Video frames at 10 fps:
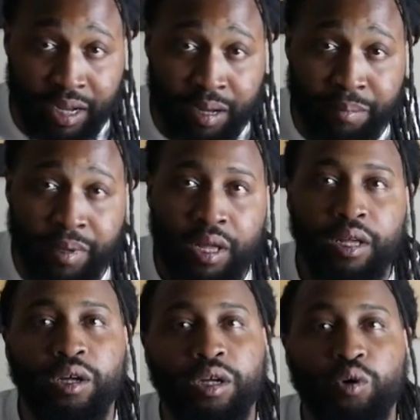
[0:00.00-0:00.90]
up.
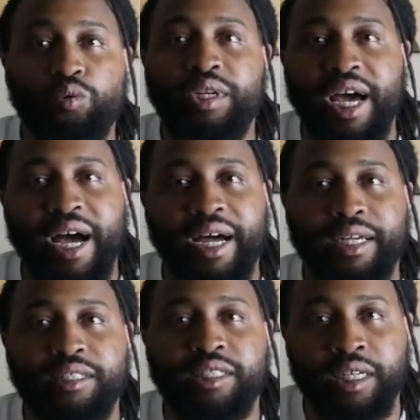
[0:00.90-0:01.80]
Who
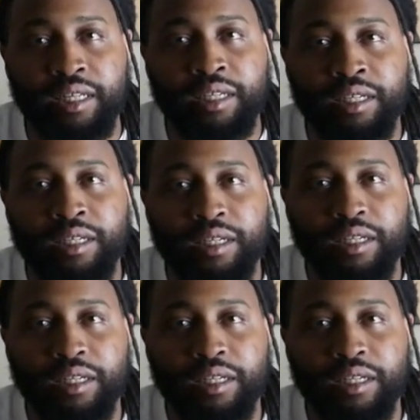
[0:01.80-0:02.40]
died? Chili?